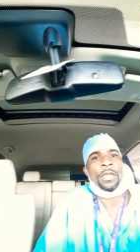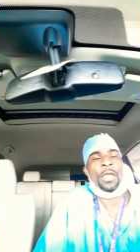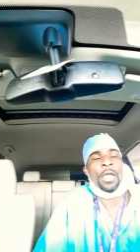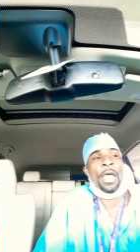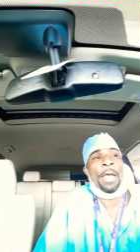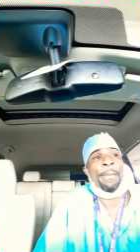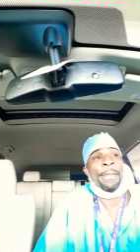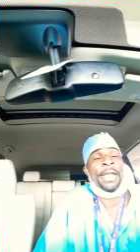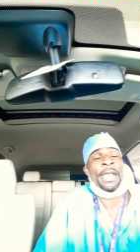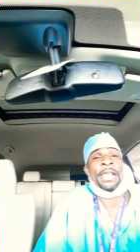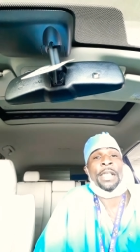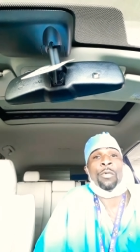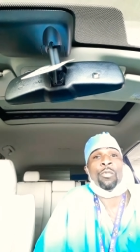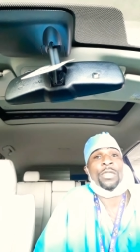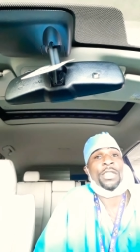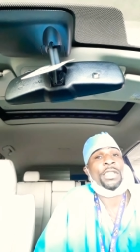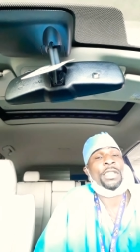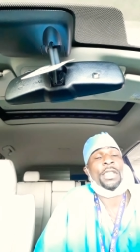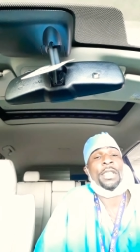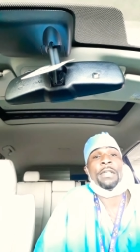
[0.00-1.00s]
I mean, it
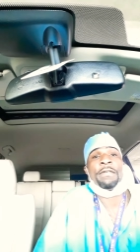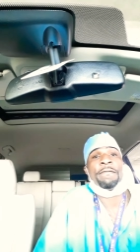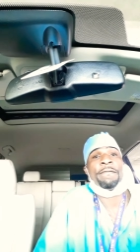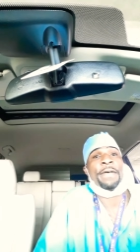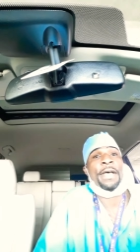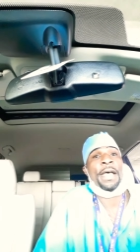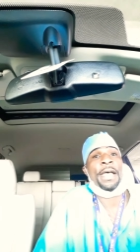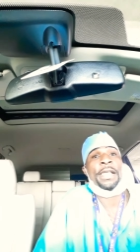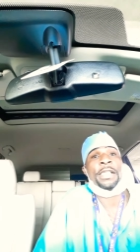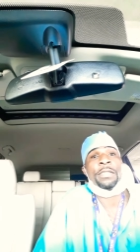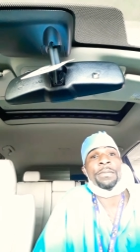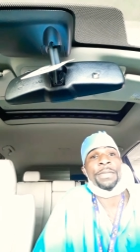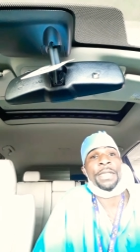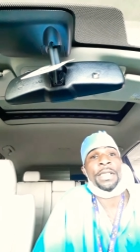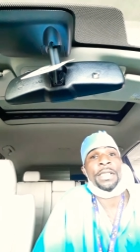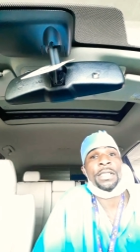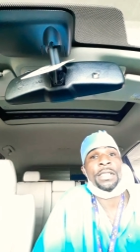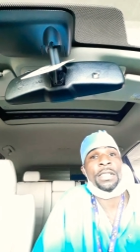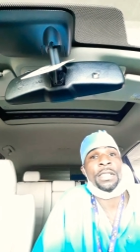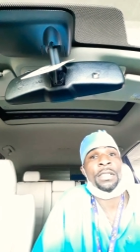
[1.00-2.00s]
would solidify his
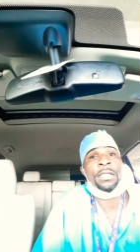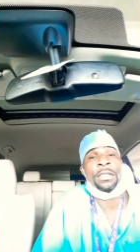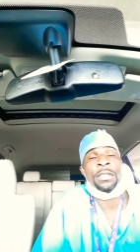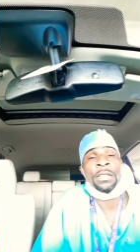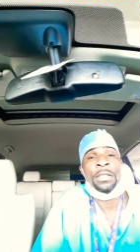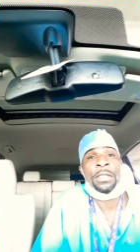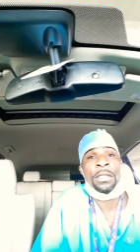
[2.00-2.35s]
place in